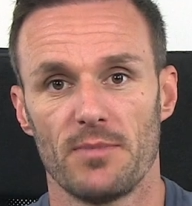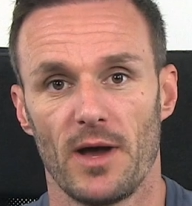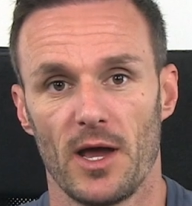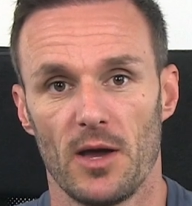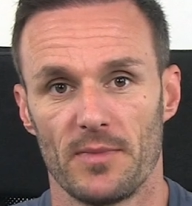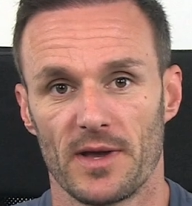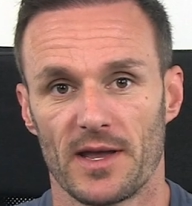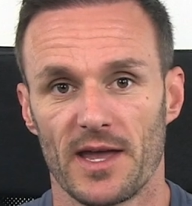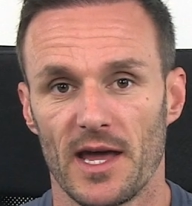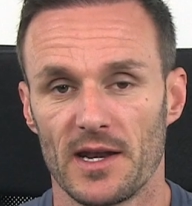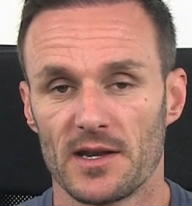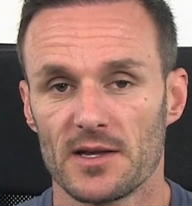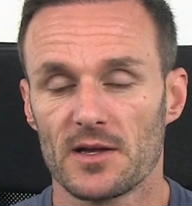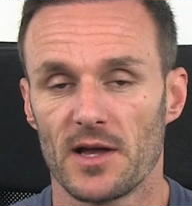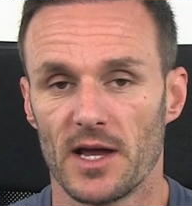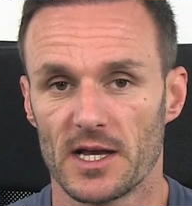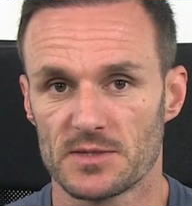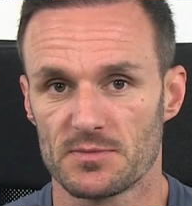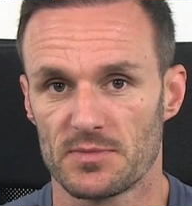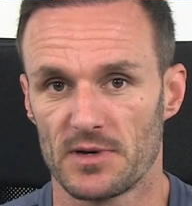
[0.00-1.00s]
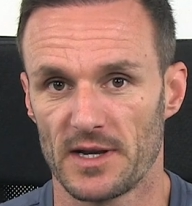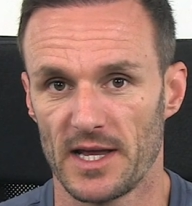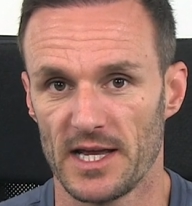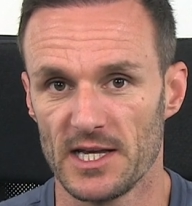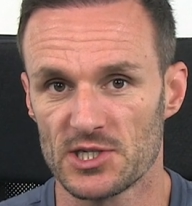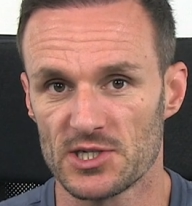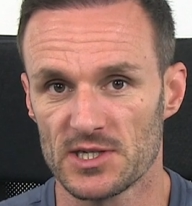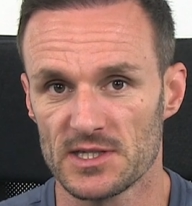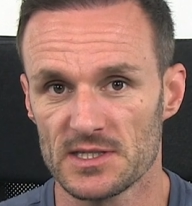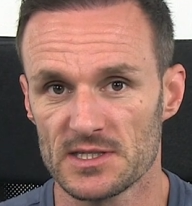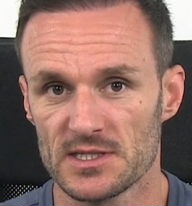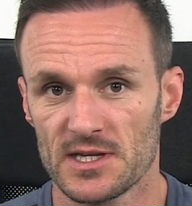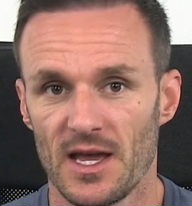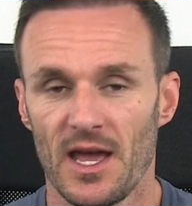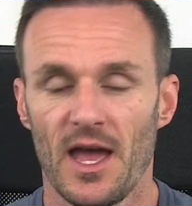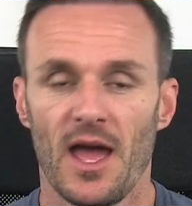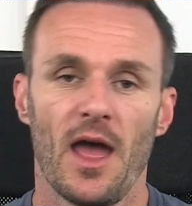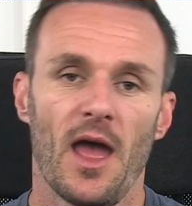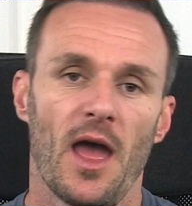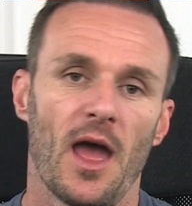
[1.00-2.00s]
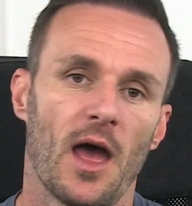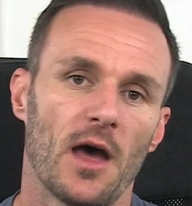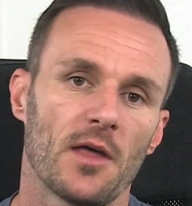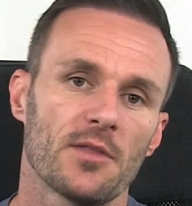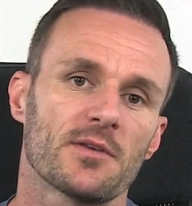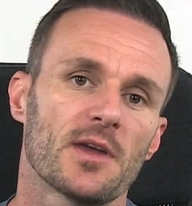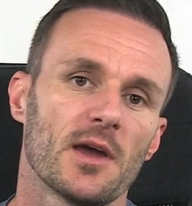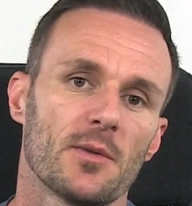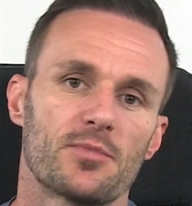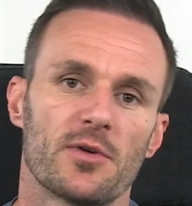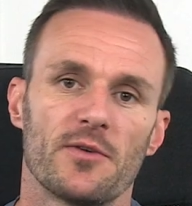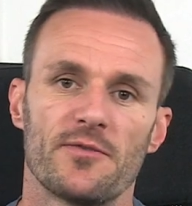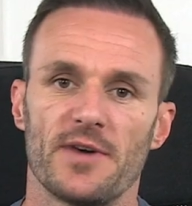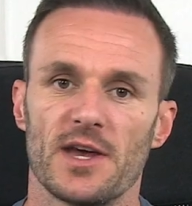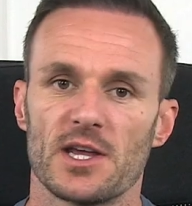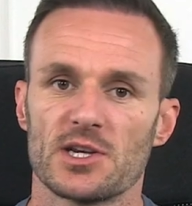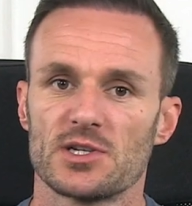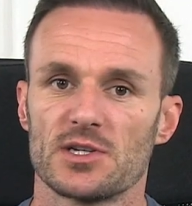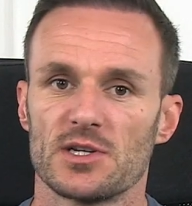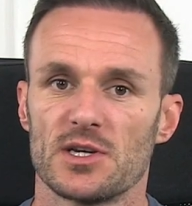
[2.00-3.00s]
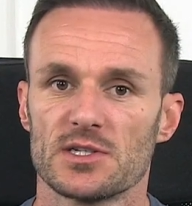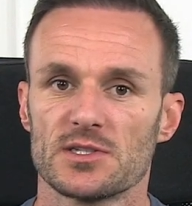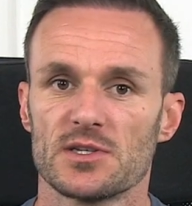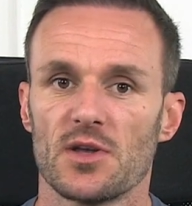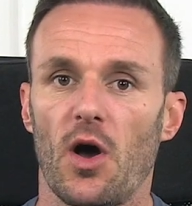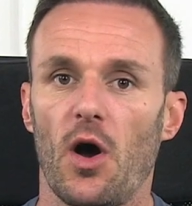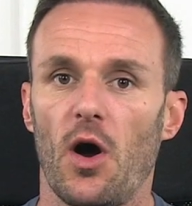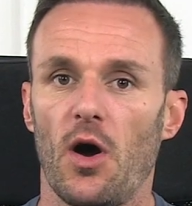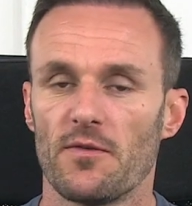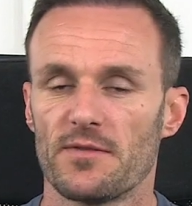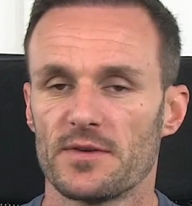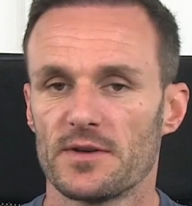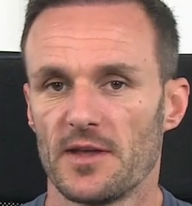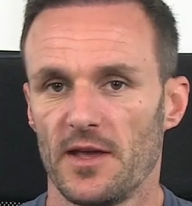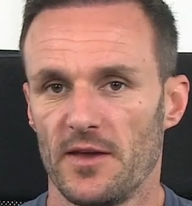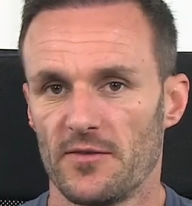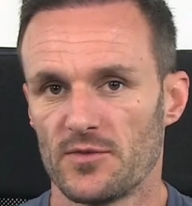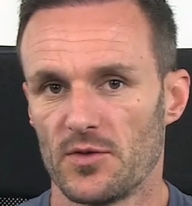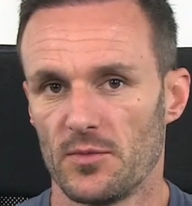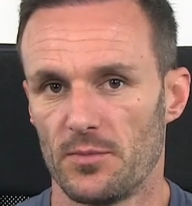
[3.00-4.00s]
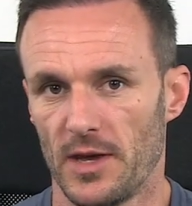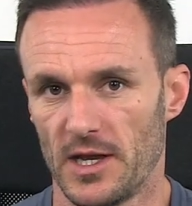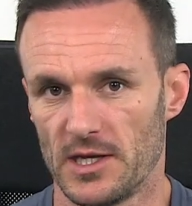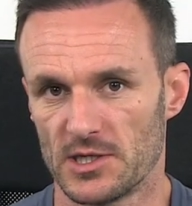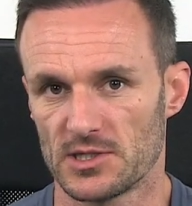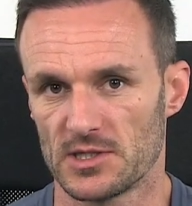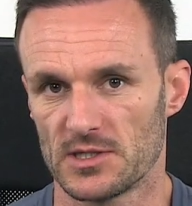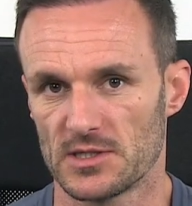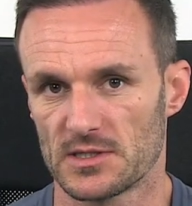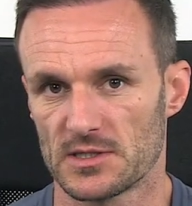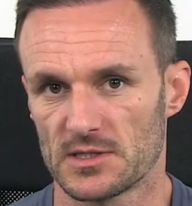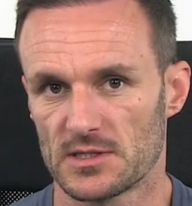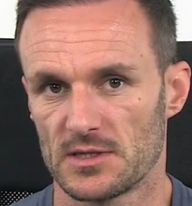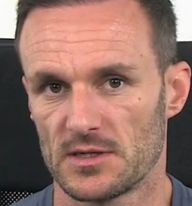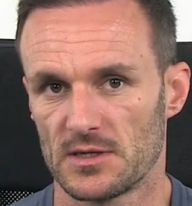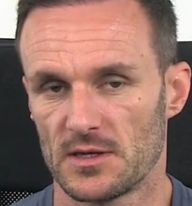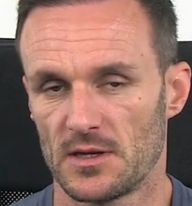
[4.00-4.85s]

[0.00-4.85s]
biomechanical explanations healthcare professionals often give to patients.